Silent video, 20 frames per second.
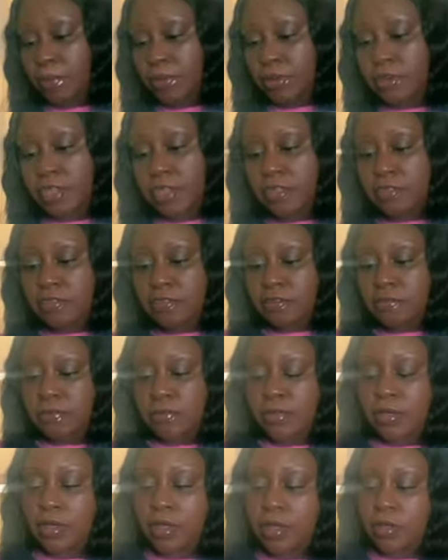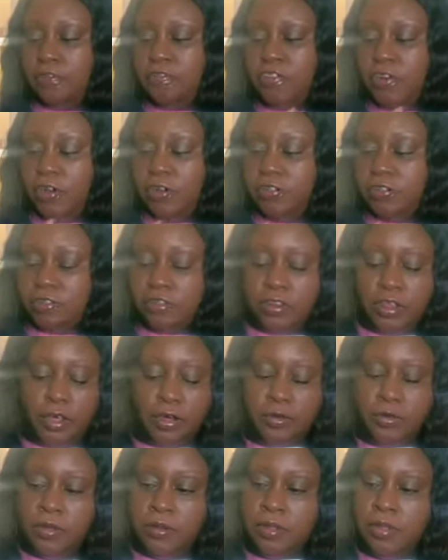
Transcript: but that's falling snow.